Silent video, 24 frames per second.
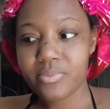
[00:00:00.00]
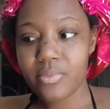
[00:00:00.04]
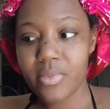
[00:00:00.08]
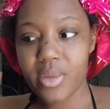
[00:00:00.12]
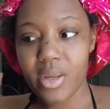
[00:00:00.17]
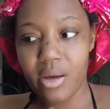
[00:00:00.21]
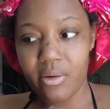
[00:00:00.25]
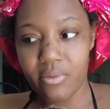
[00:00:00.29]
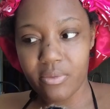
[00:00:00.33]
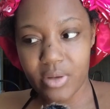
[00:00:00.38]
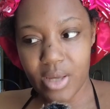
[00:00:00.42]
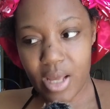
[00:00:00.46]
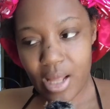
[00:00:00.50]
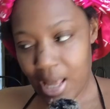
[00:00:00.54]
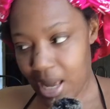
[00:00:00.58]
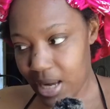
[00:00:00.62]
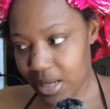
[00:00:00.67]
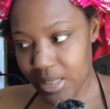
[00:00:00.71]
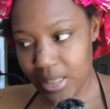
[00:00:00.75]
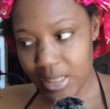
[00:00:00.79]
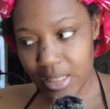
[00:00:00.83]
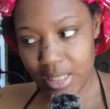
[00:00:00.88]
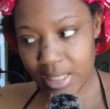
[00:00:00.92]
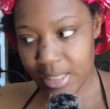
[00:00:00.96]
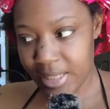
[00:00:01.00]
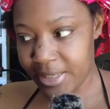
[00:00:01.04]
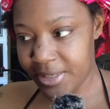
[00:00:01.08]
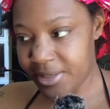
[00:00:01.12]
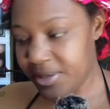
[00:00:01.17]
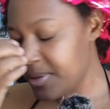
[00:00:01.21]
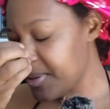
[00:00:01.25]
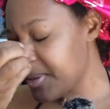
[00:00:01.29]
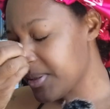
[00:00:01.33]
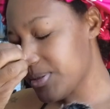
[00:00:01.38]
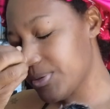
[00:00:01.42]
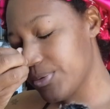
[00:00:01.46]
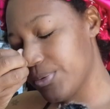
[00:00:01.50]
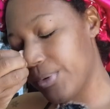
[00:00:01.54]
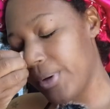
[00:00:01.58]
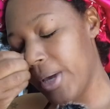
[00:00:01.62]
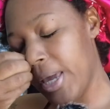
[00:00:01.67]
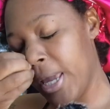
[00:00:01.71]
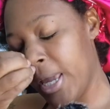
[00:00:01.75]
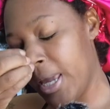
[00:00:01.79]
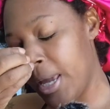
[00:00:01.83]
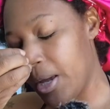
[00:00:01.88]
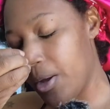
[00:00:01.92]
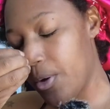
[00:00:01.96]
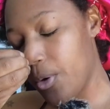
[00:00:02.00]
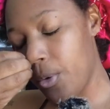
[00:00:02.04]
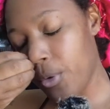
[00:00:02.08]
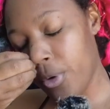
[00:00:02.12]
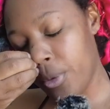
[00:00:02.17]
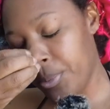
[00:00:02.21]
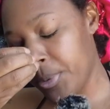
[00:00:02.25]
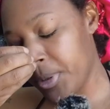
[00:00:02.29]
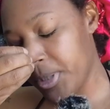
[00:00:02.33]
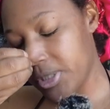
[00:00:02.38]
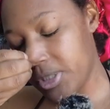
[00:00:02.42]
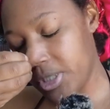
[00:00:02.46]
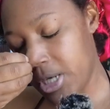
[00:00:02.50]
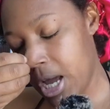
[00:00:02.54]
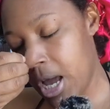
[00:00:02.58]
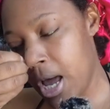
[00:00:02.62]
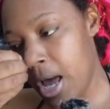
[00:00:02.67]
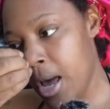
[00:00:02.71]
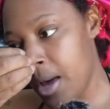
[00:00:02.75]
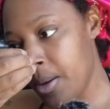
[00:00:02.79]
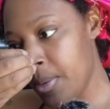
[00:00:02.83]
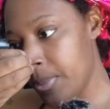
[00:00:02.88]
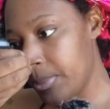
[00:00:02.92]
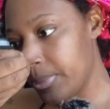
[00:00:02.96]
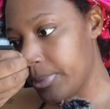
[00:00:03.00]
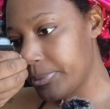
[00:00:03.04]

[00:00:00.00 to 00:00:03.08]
of clocking in to a corporate job